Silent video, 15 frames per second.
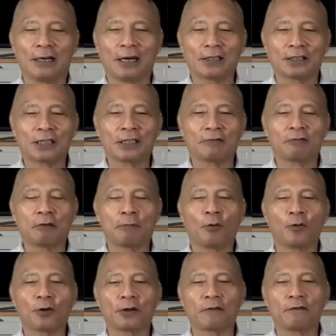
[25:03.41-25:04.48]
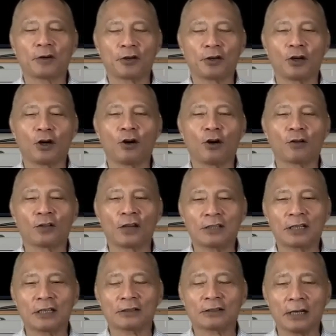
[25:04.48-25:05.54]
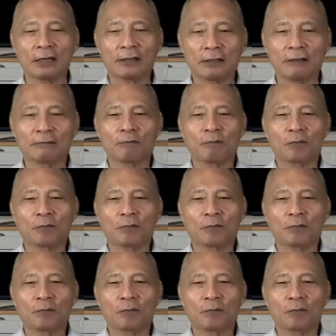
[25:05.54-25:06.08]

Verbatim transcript: I just report very authentic data